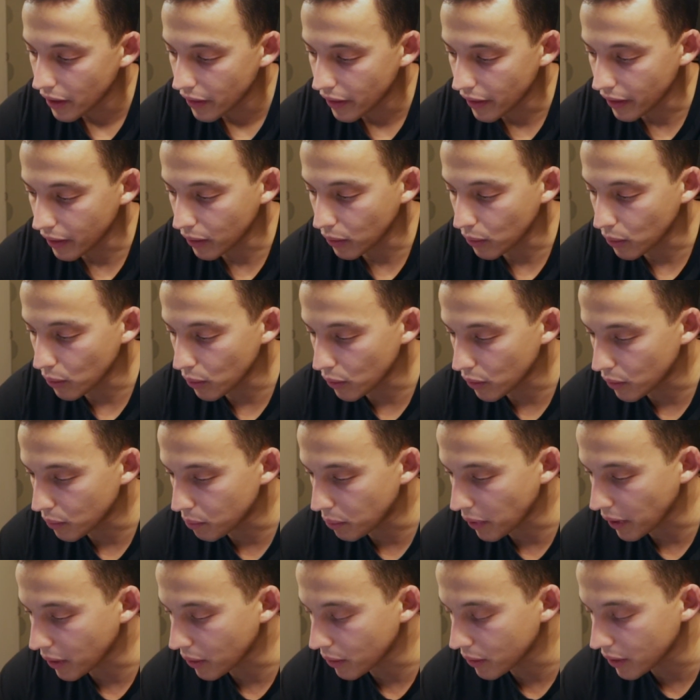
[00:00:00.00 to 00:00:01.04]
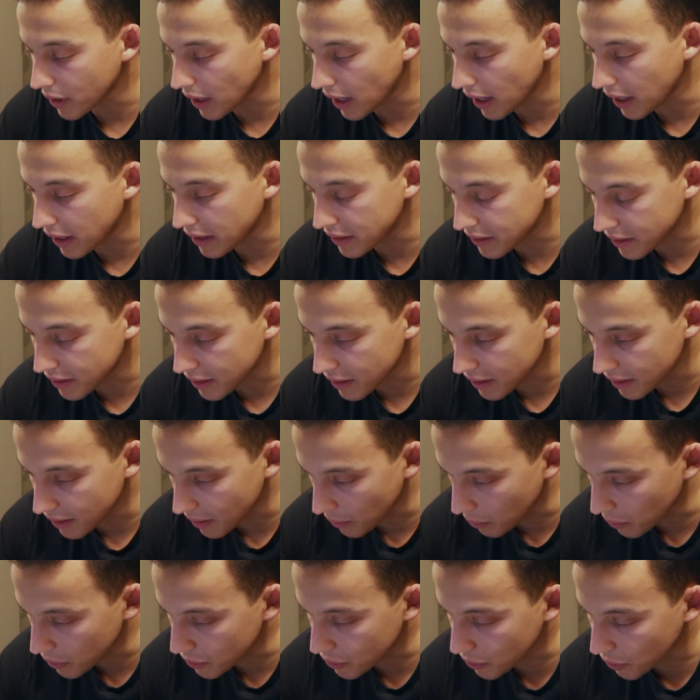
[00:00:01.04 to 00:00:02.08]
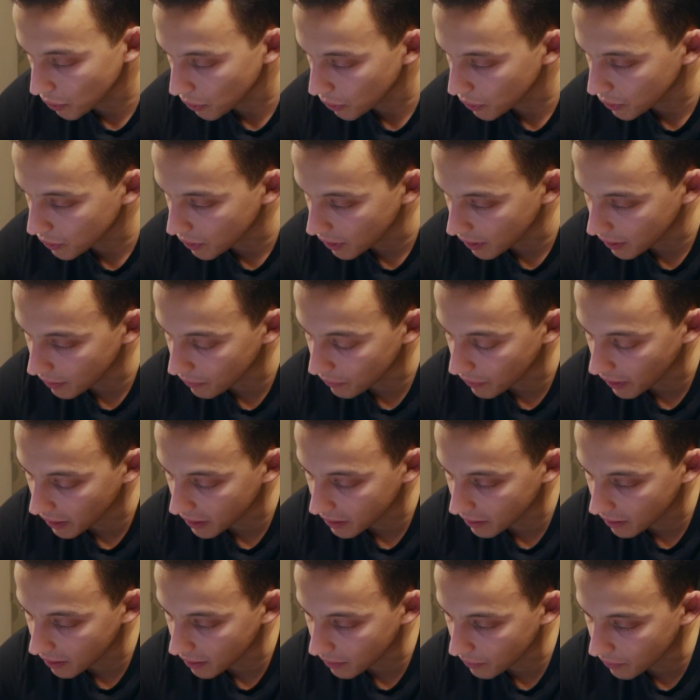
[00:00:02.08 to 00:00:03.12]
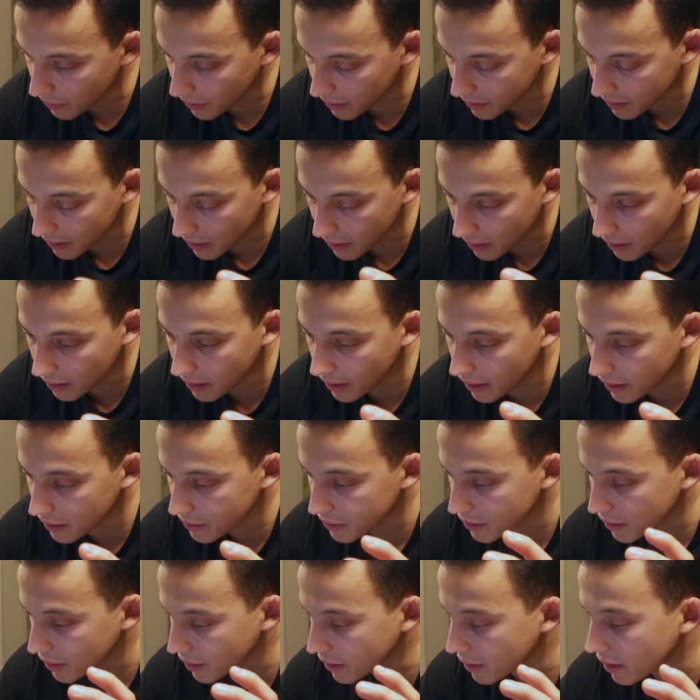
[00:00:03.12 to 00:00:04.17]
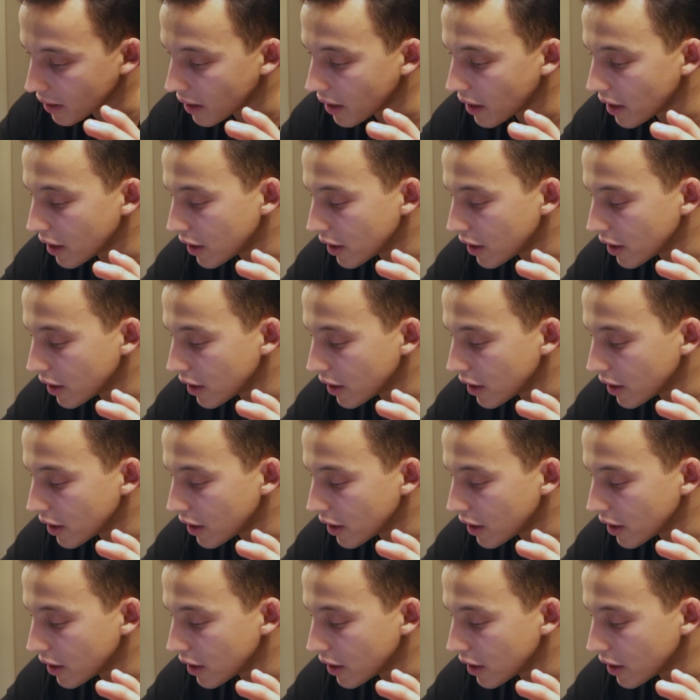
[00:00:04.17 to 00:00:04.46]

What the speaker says: that could recognize, that was good and effective at analyzing